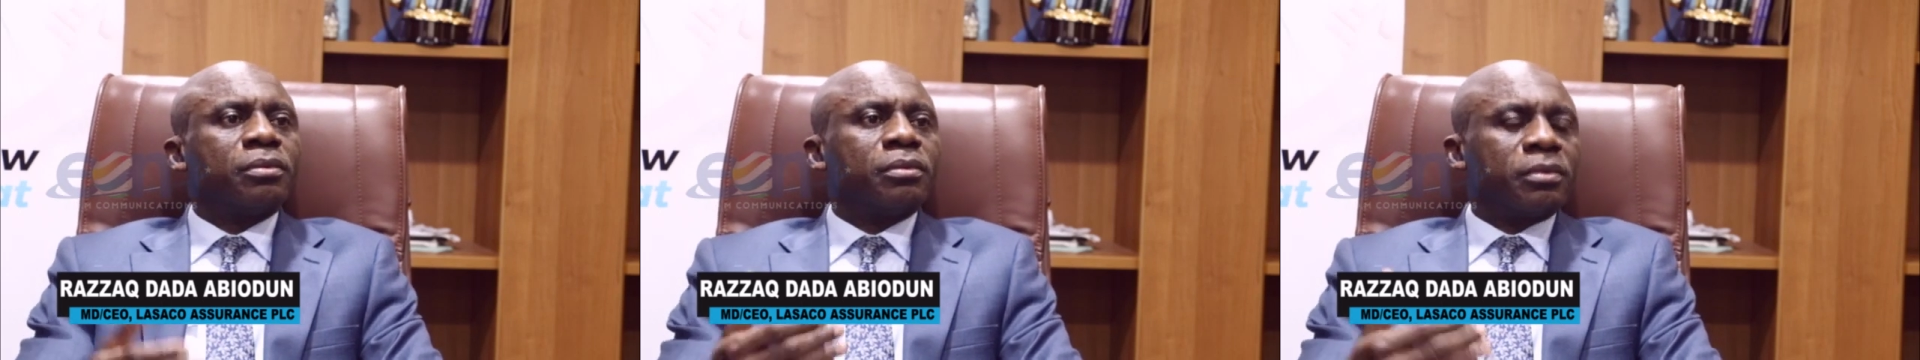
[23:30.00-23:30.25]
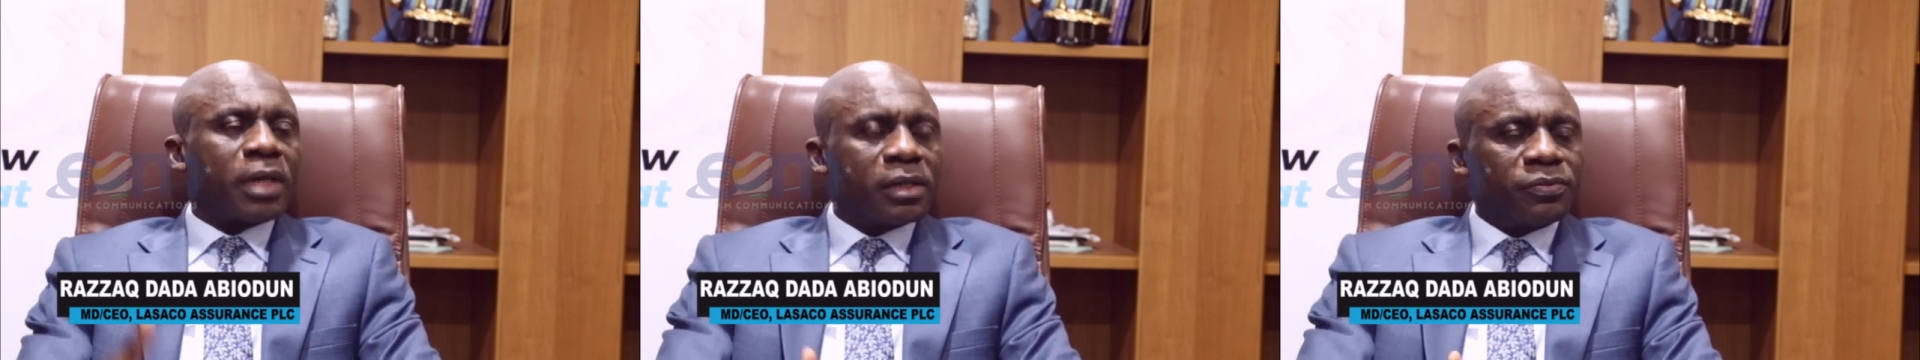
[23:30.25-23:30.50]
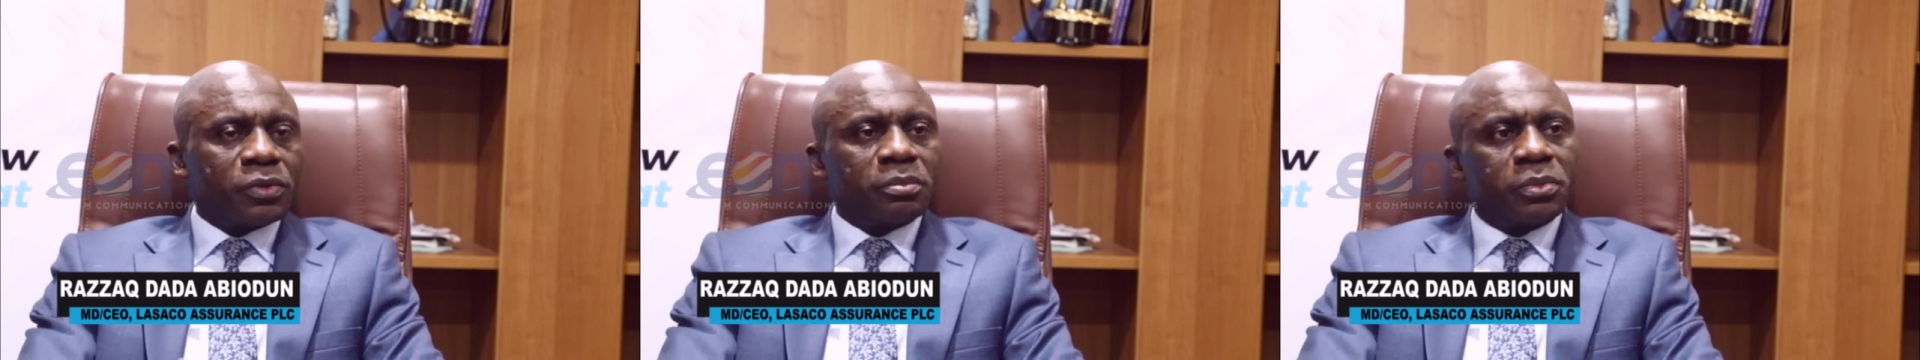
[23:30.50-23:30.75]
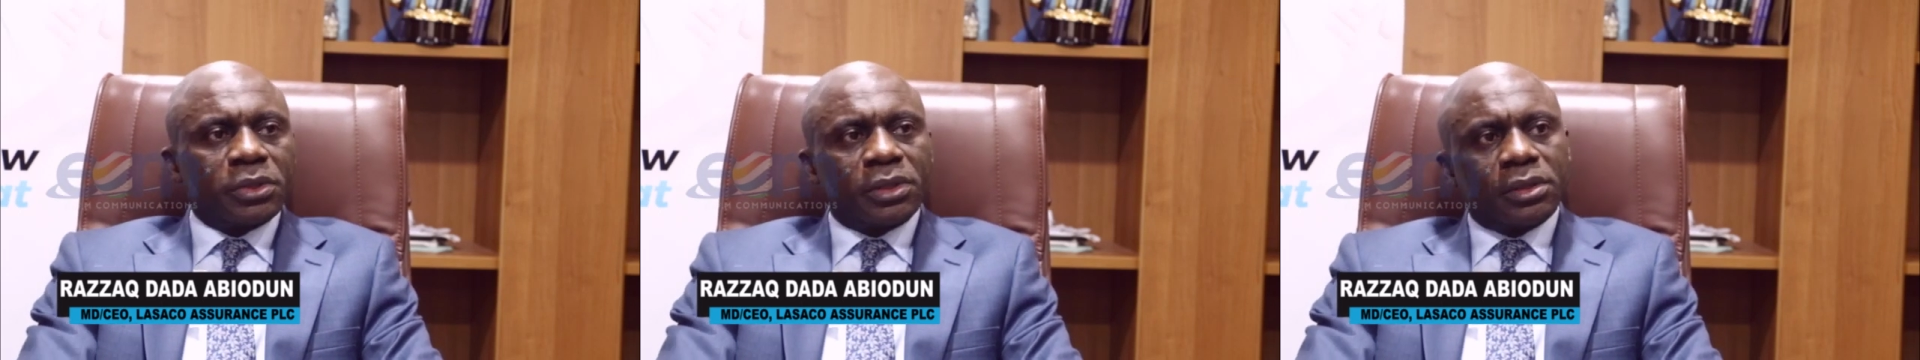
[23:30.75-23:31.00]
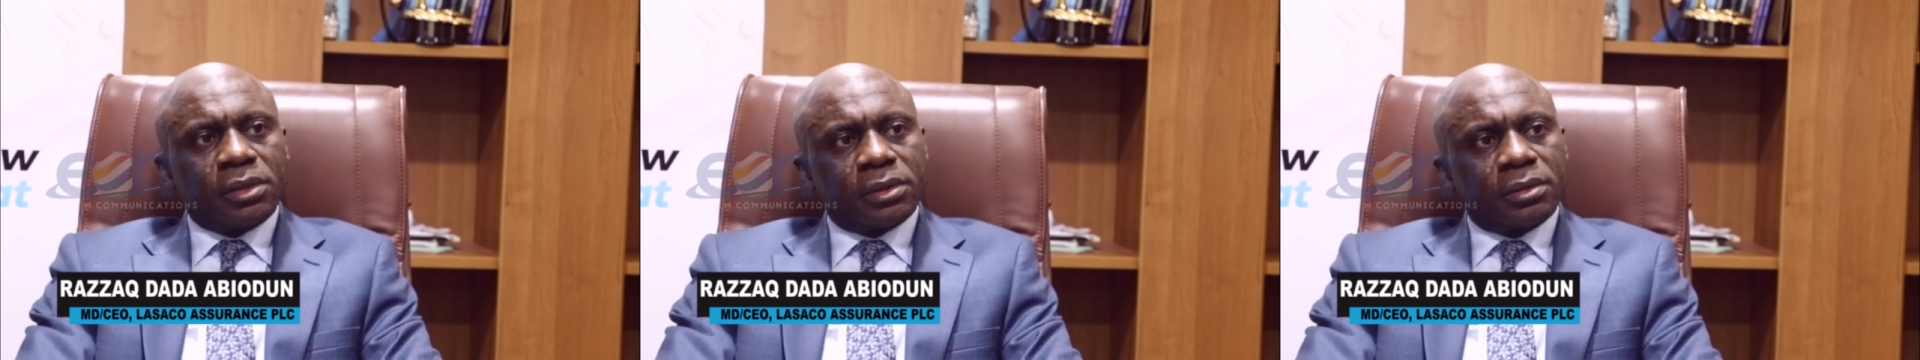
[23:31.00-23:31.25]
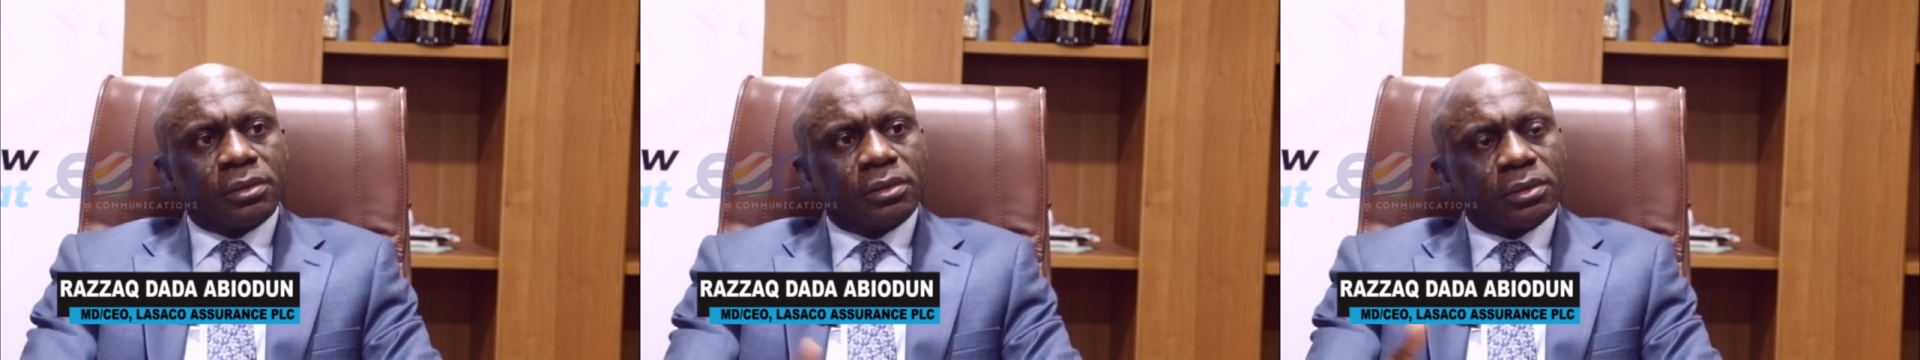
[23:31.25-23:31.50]
right from the
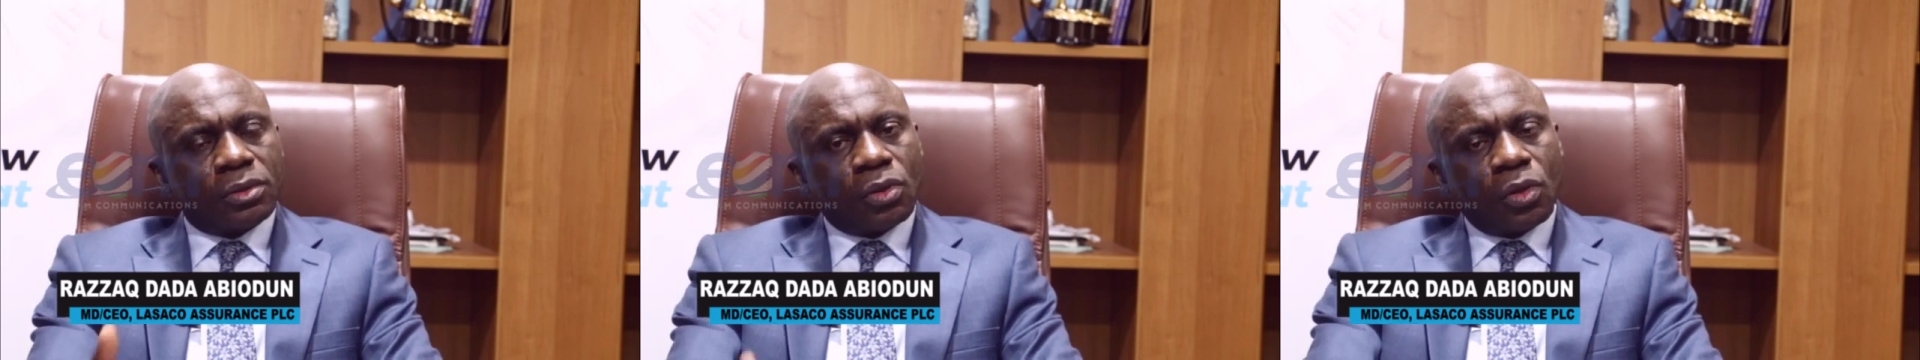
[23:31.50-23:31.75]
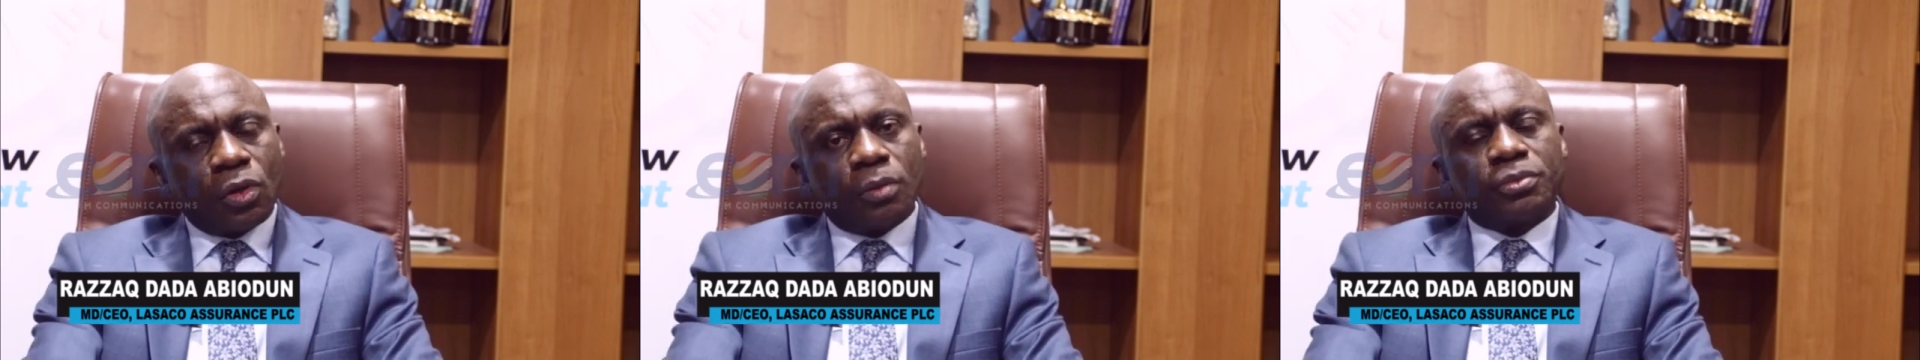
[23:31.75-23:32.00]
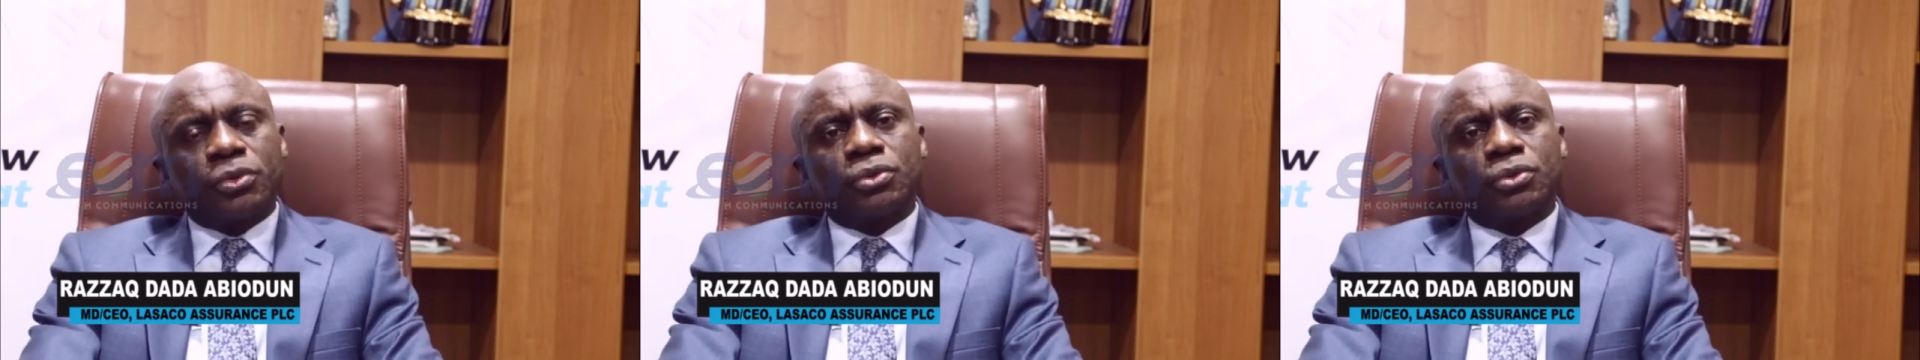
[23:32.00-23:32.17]
beginning up